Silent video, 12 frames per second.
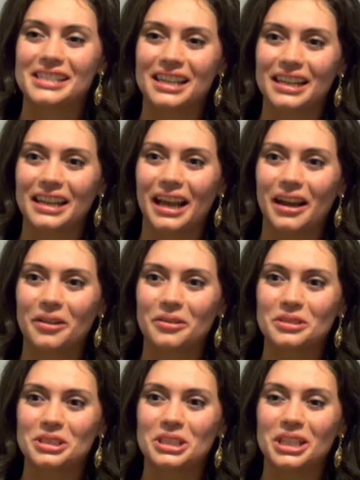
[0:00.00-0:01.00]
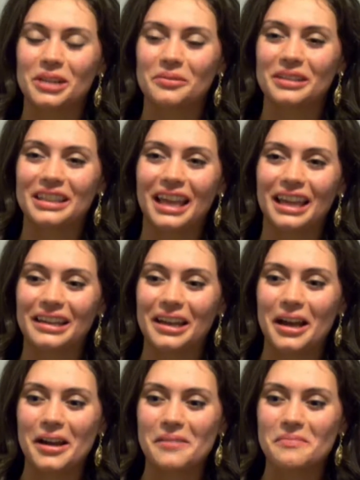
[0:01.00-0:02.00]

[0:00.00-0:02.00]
seeing how she would then